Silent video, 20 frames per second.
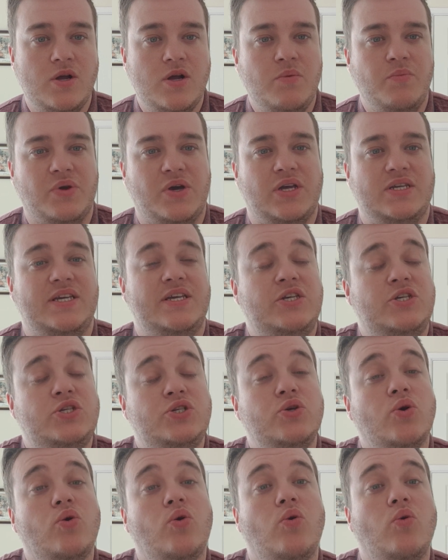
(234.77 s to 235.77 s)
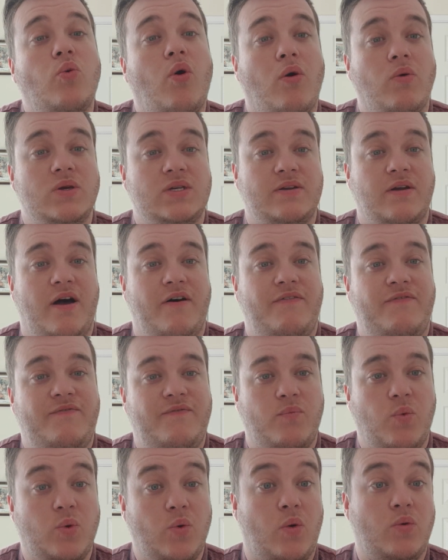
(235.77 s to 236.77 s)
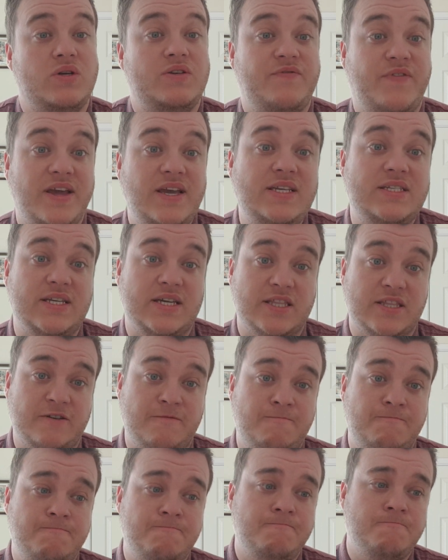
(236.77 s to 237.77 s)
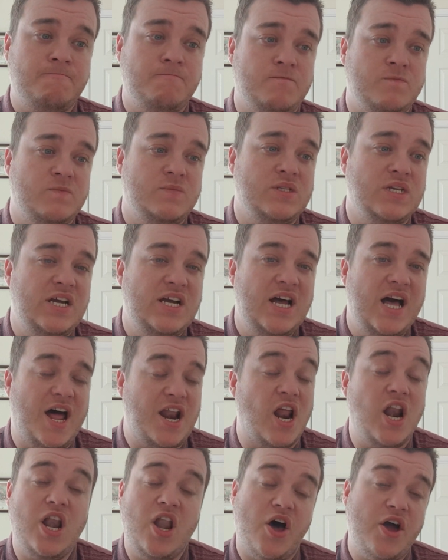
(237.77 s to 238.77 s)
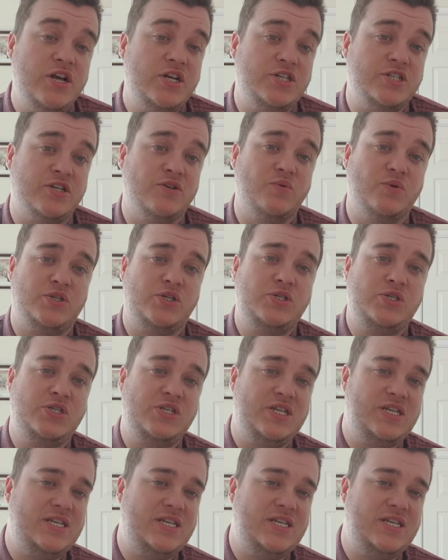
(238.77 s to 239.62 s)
because he saw what was facing them. And Elisha was